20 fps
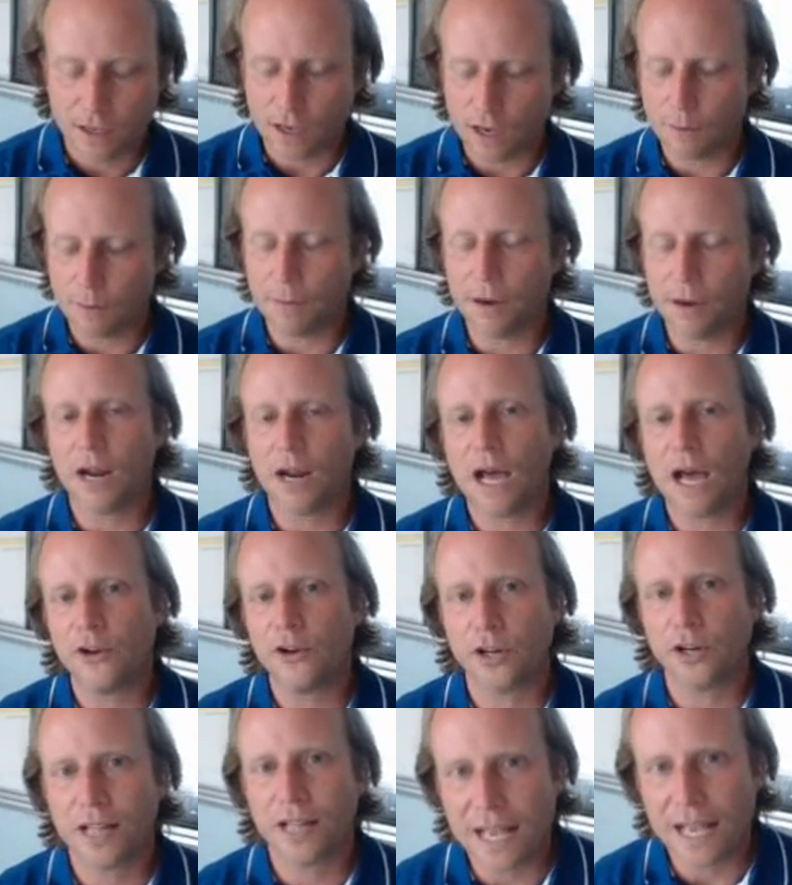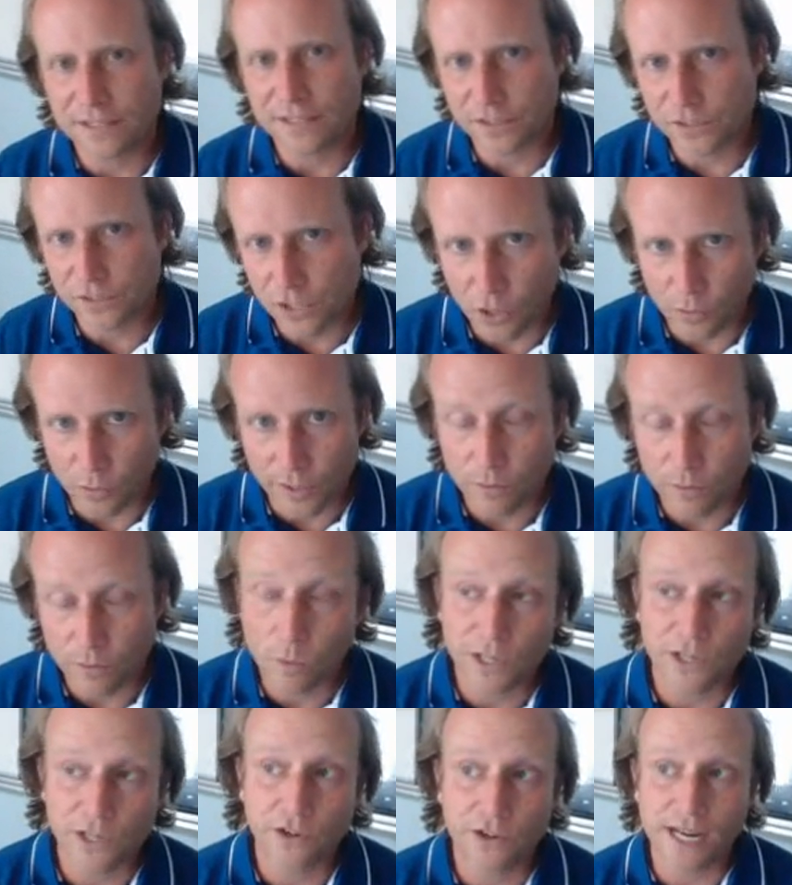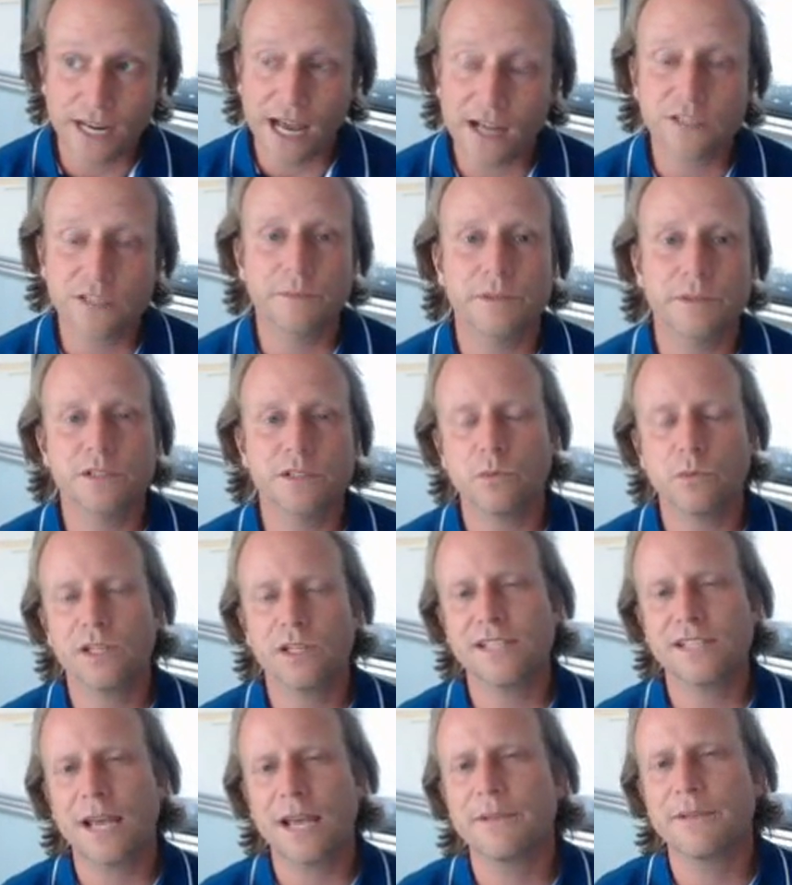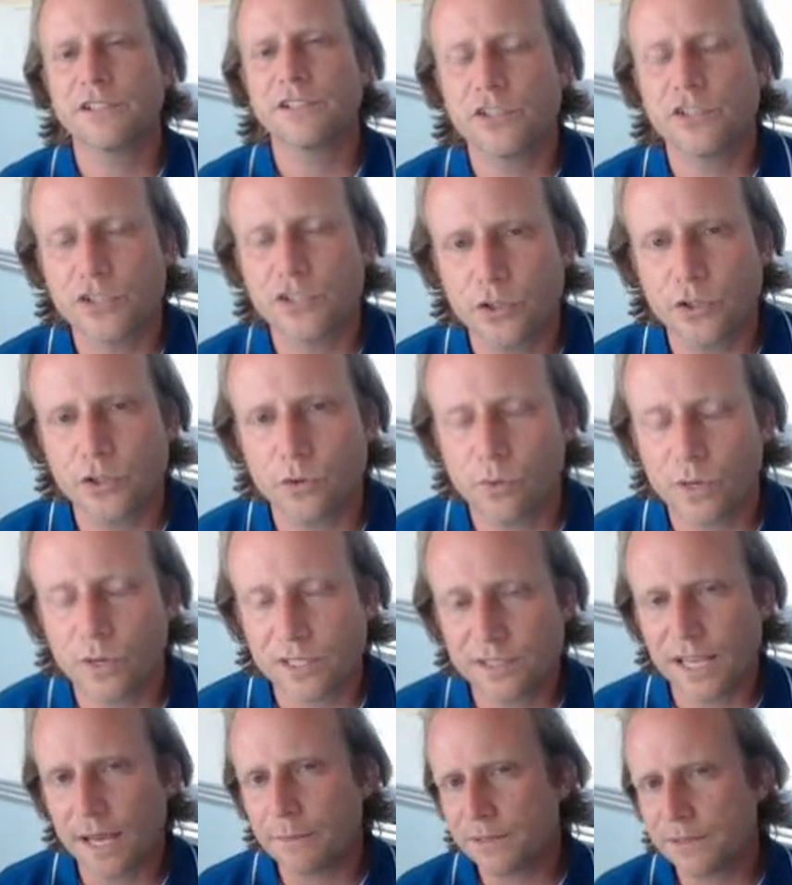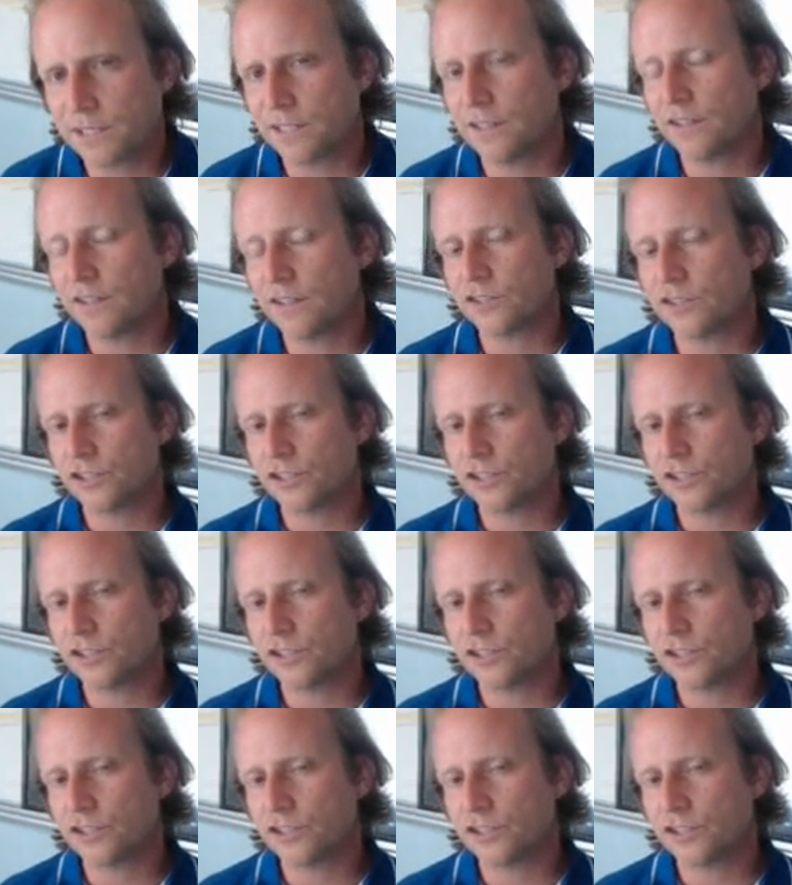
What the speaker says: about how your class is going. What are your announcements? What assignments are due? What assignments did their